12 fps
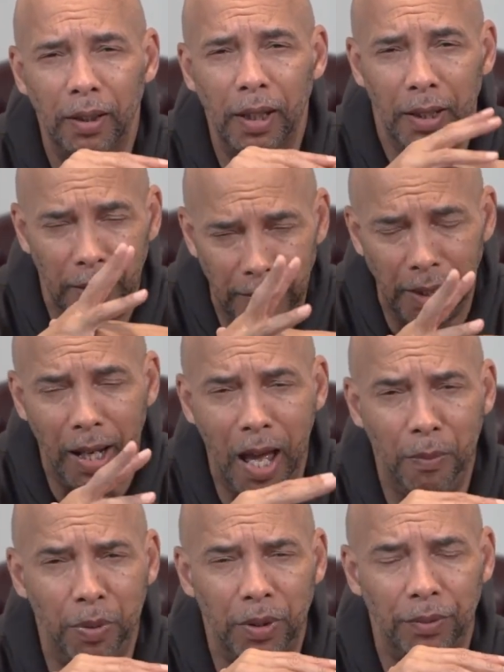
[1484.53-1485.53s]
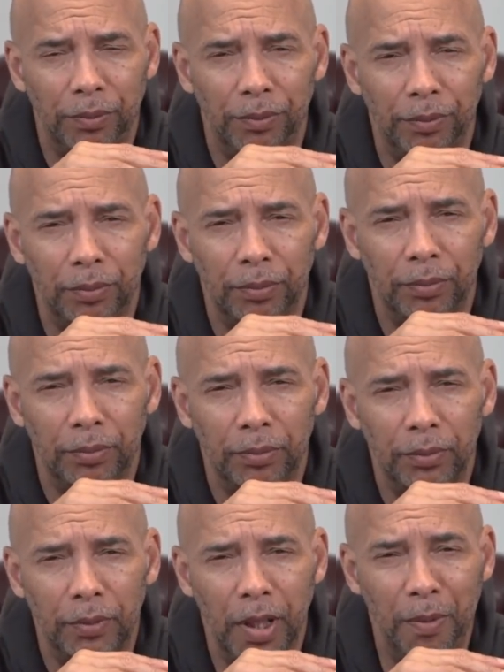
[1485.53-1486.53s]
And it did happen.
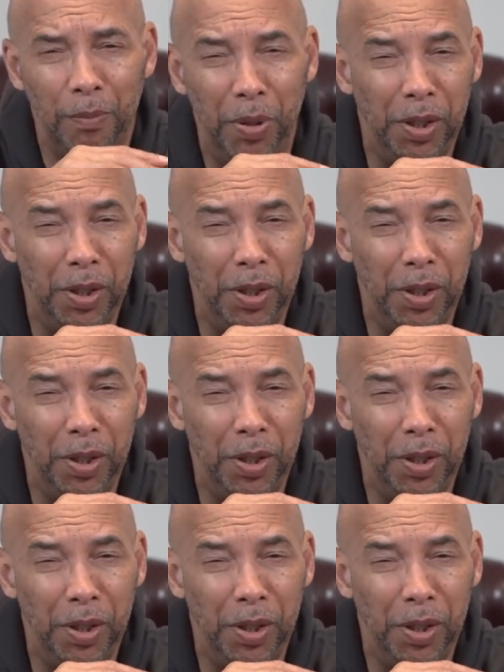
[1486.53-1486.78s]
And